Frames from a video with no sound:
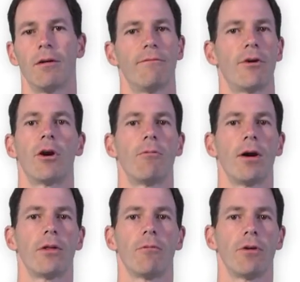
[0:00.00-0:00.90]
Very
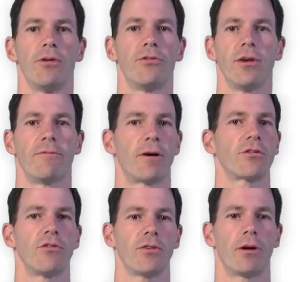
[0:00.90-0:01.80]
rarely will you see a
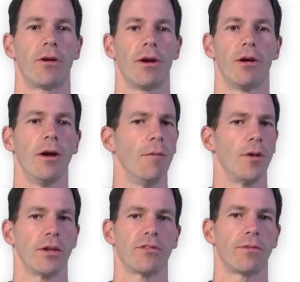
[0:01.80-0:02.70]
function generator
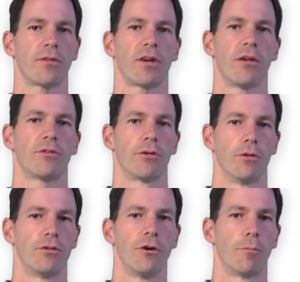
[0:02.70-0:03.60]
being synthesized
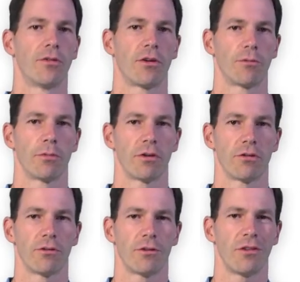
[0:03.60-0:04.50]
through 2 precision
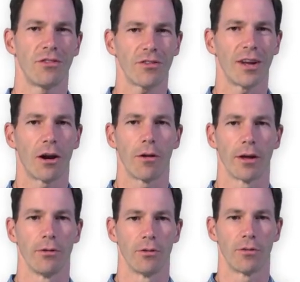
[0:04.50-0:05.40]
positions. It's just not all
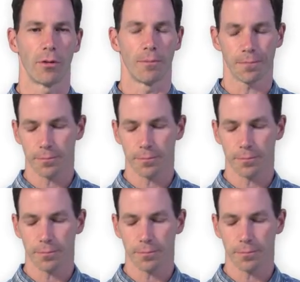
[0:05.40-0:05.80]
that useful.